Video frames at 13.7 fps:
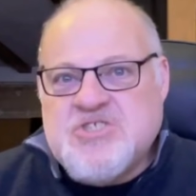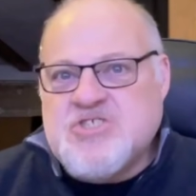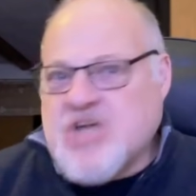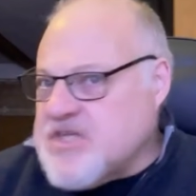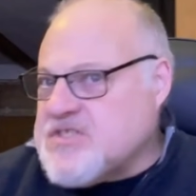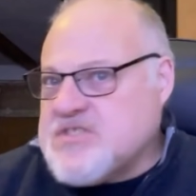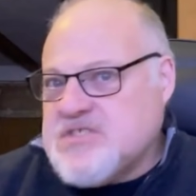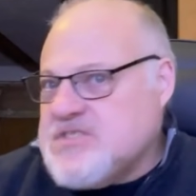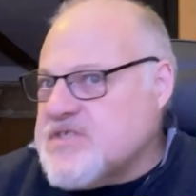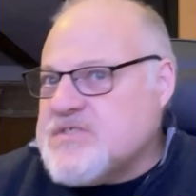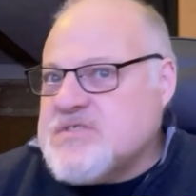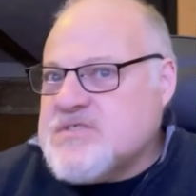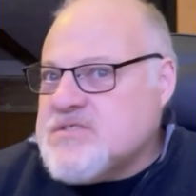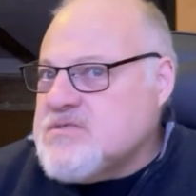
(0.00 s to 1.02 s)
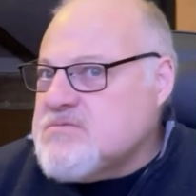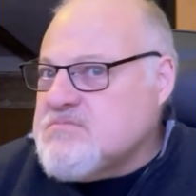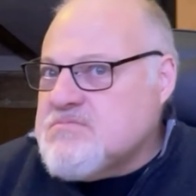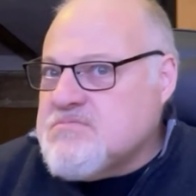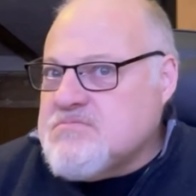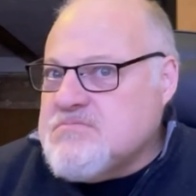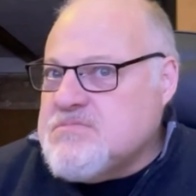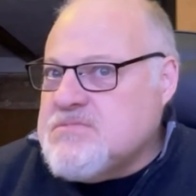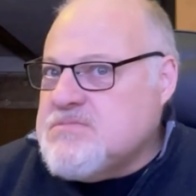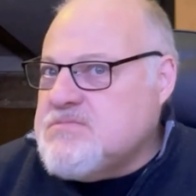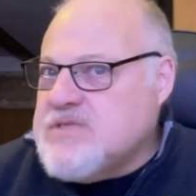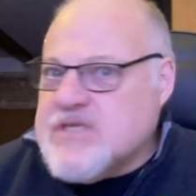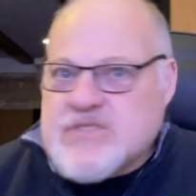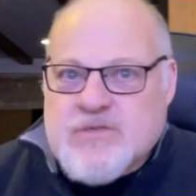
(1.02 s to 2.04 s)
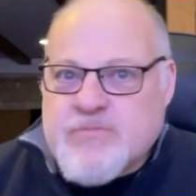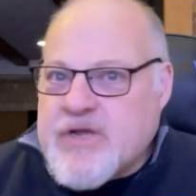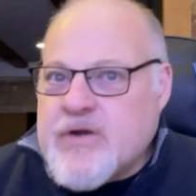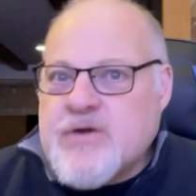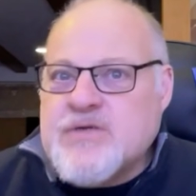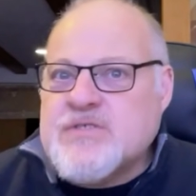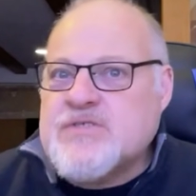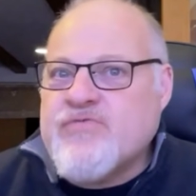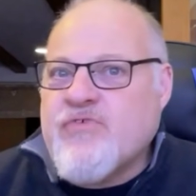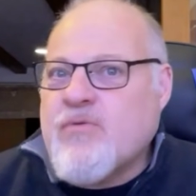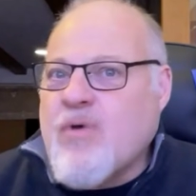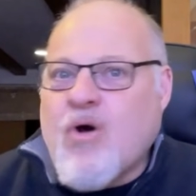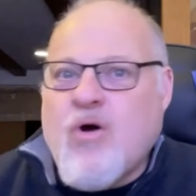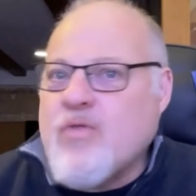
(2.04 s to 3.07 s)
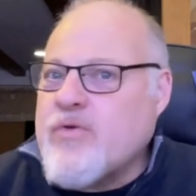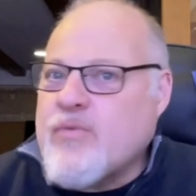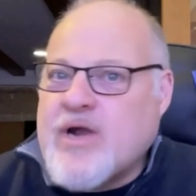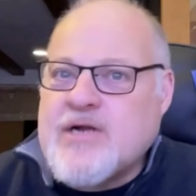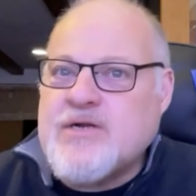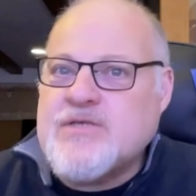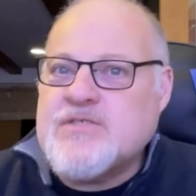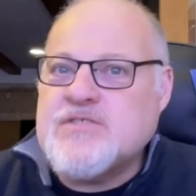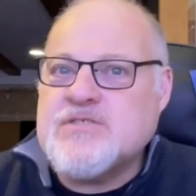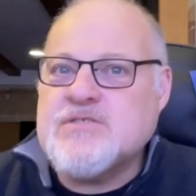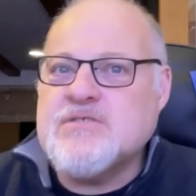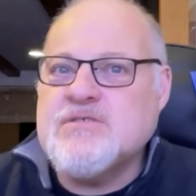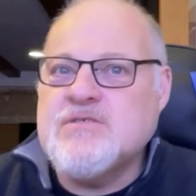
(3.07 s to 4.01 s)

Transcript: just disappears from all the records?